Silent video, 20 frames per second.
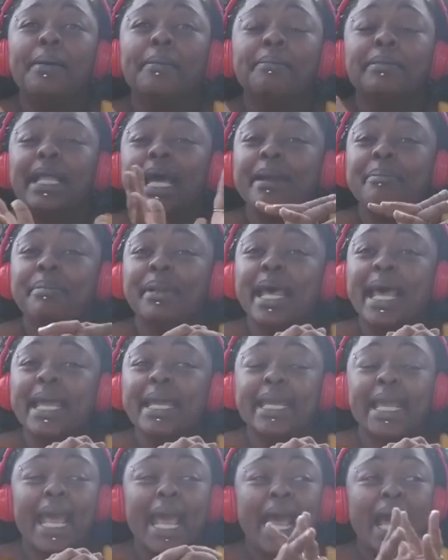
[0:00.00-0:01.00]
like black
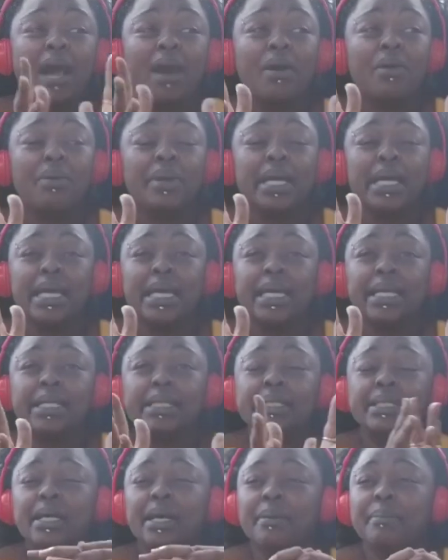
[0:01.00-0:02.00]
cow and
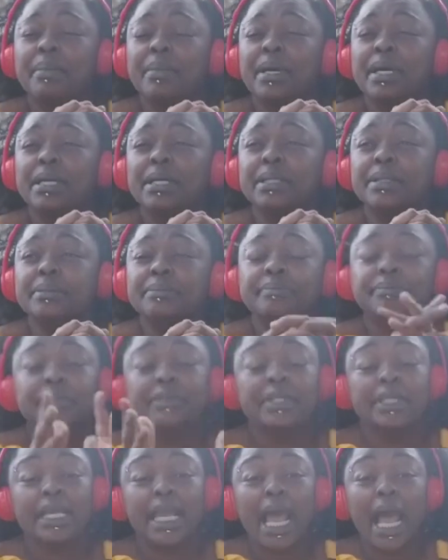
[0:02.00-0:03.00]
some
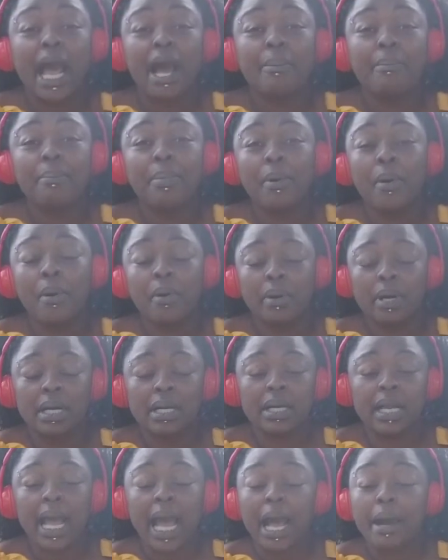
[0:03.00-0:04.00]
cow
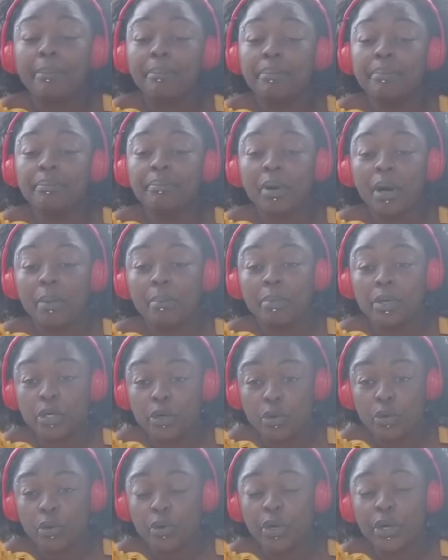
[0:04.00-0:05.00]

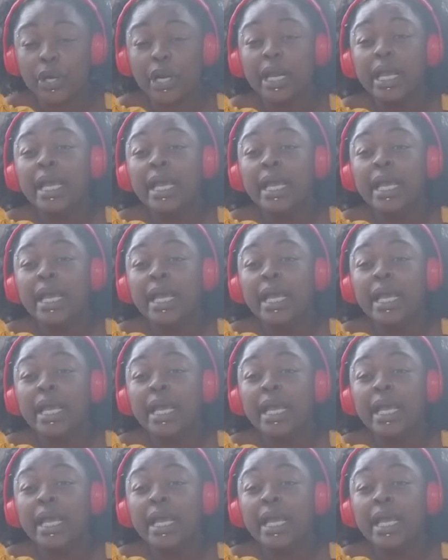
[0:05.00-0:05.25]
manure